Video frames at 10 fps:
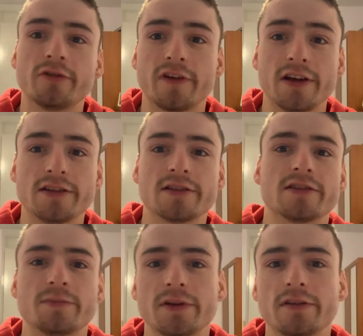device.
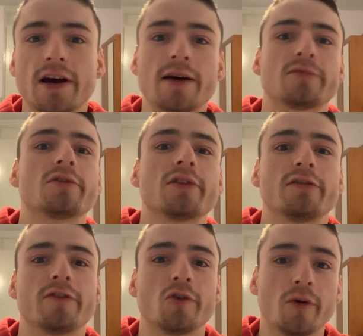It's been absolutely
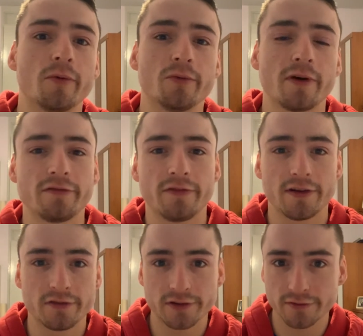phenomenal, my
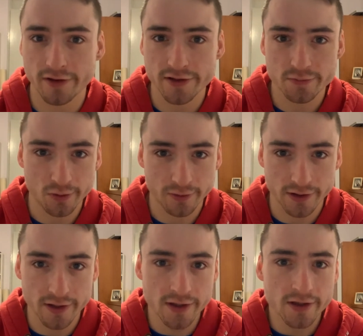favourite device
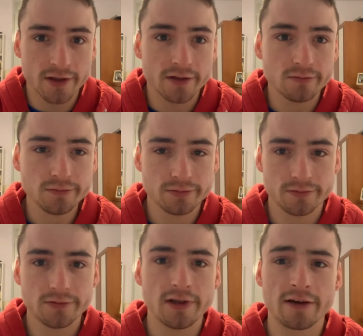probably
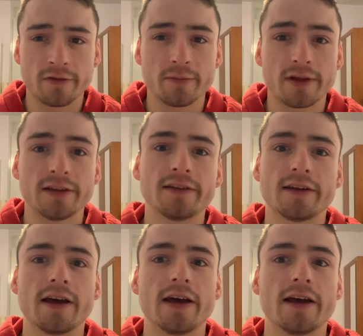ever made.
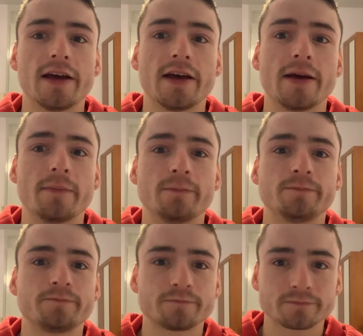And
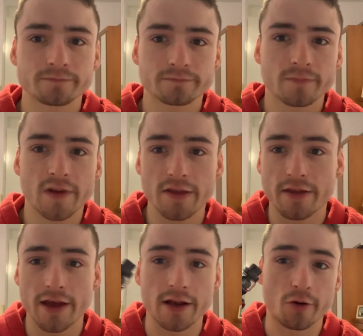
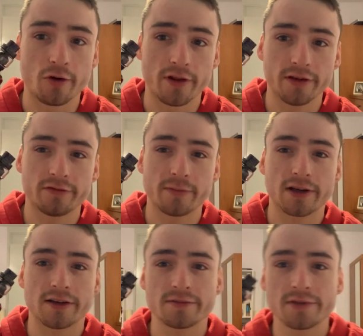then I got this for my
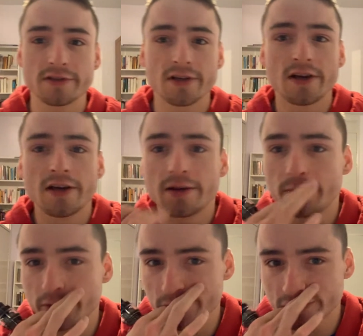Christmas.
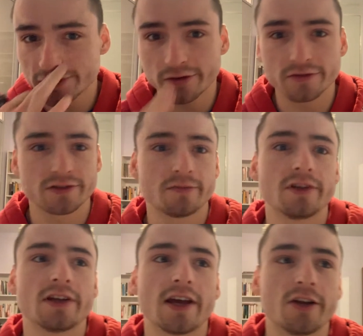But usually, obviously, when
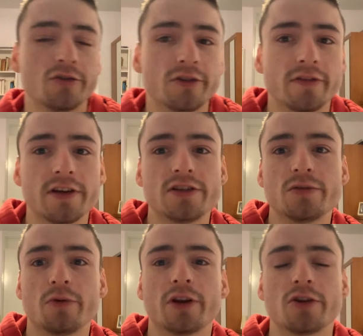you get a new device, you
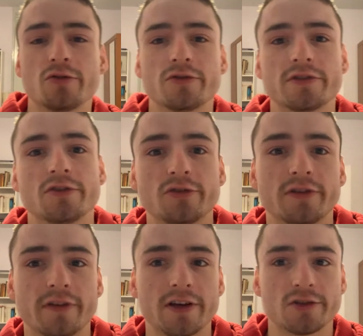want to use the new
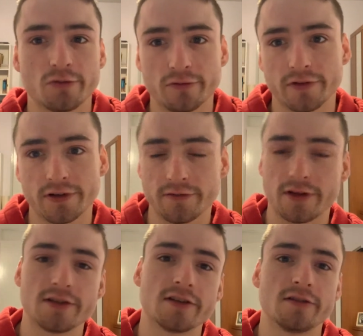device over the
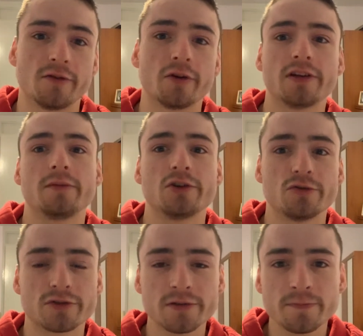device that you've already been
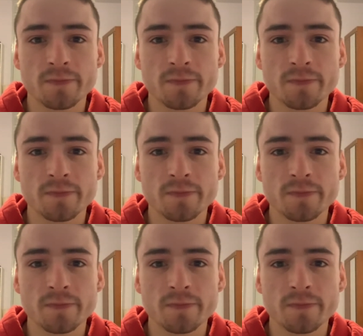using.